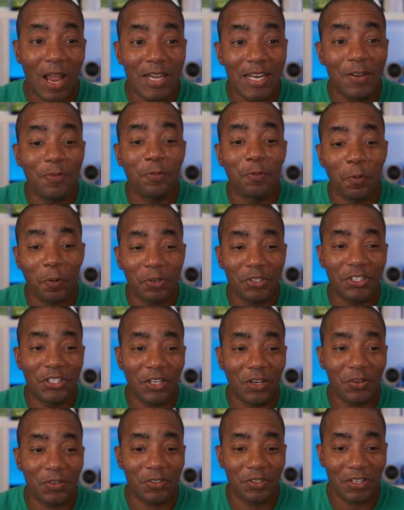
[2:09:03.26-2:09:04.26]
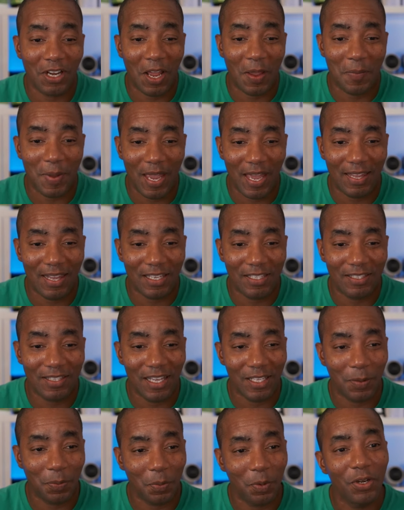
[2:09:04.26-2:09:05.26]
I did 4 stickers tonight, man.
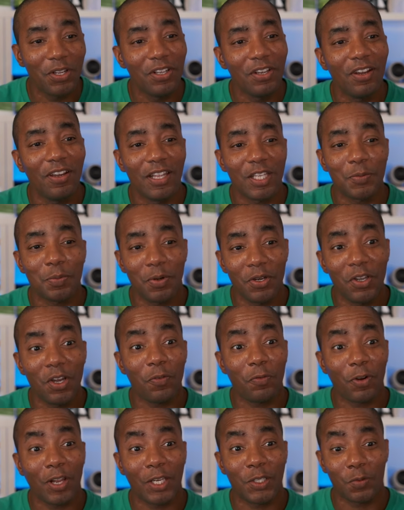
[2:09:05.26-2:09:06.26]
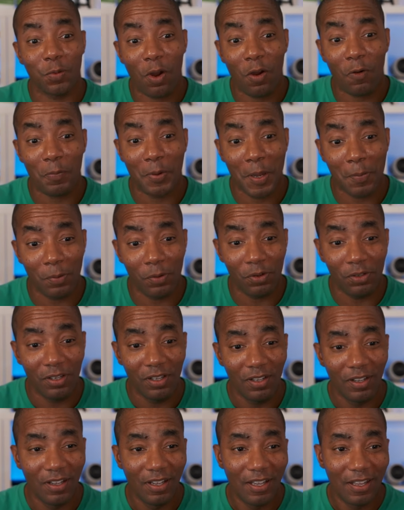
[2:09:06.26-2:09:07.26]
That's pretty good. That's pretty good for like 12
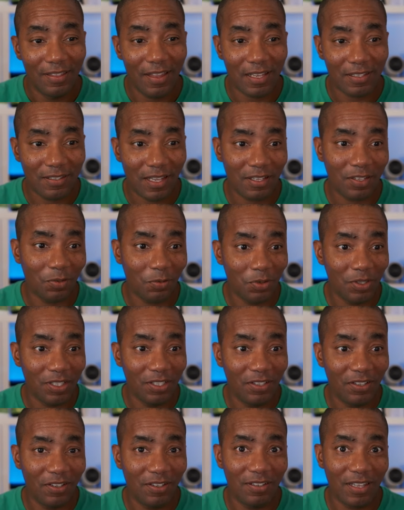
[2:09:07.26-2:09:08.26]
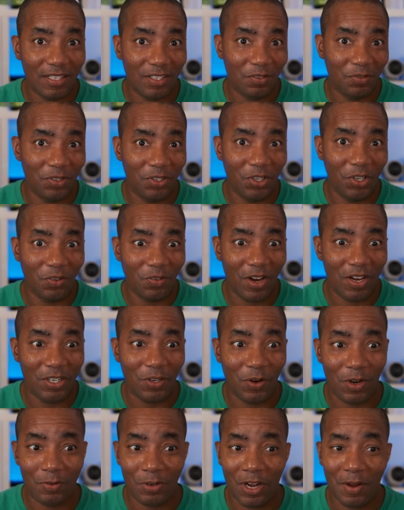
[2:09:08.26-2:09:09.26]
people. That's a really good
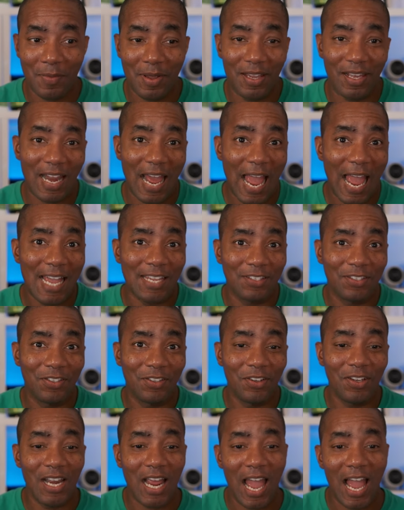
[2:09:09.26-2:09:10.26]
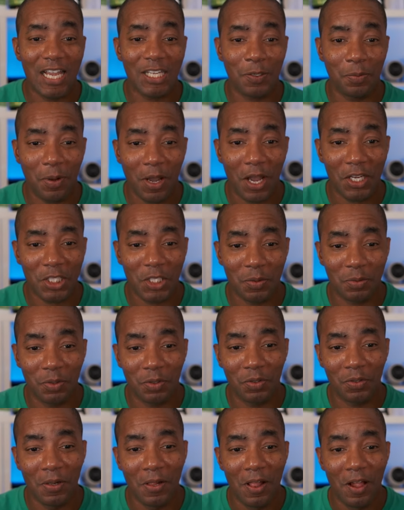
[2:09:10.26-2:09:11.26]
ratio. I try to make it as good as
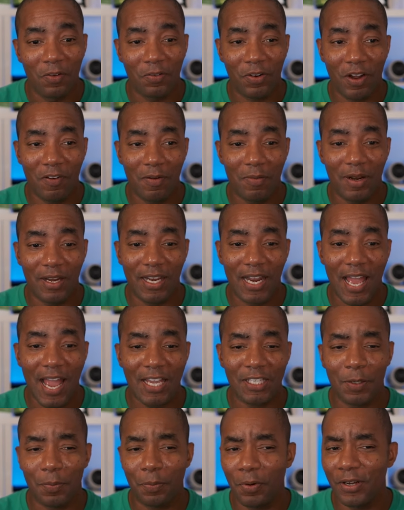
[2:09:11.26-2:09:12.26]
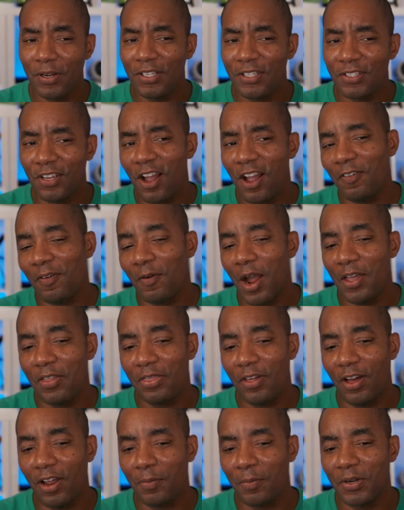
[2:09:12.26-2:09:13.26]
possible for everybody. And I asked a pretty
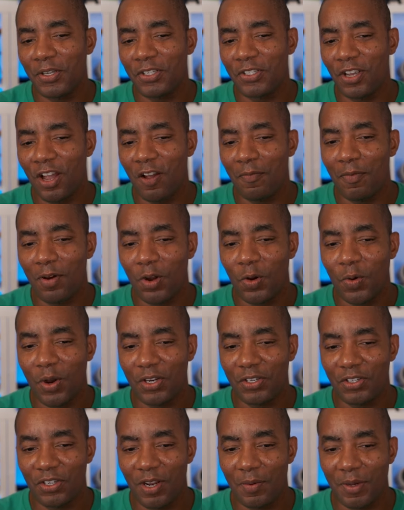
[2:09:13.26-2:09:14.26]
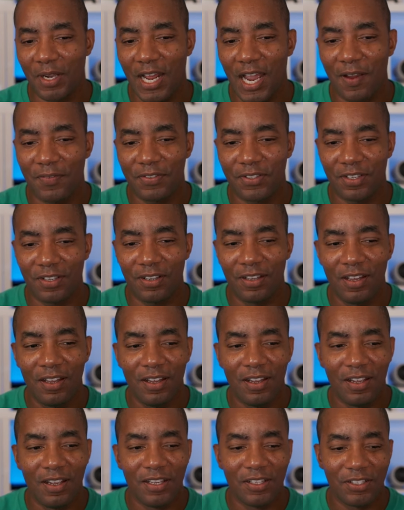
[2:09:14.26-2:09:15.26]
softball question. I'm gonna have to
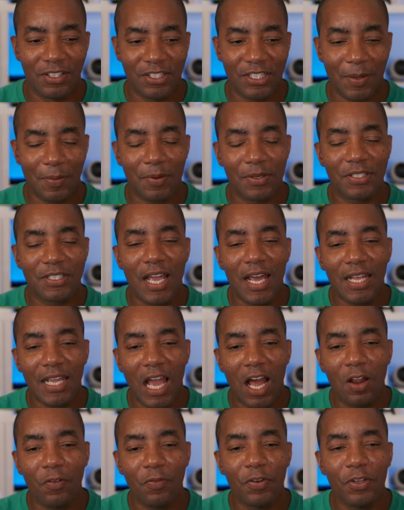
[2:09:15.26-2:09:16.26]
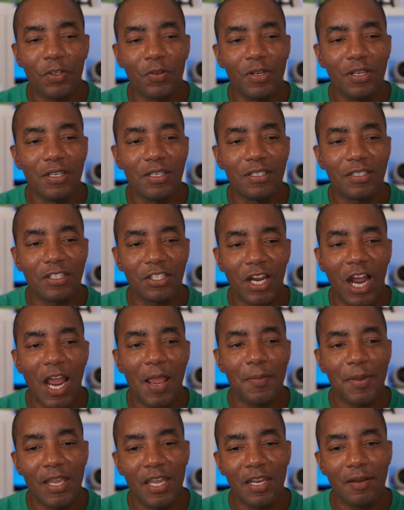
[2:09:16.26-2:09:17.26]
step up. Static Alpha, you didn't
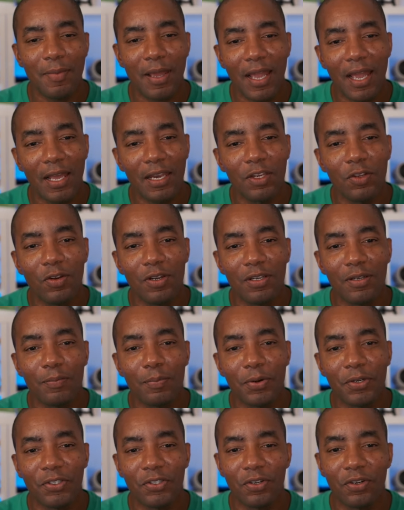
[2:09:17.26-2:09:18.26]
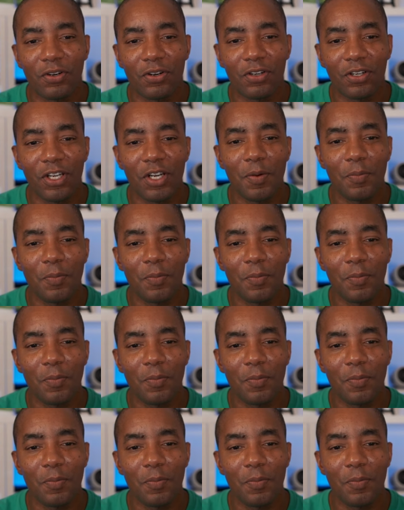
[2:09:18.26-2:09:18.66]
chime in, man. You didn't put your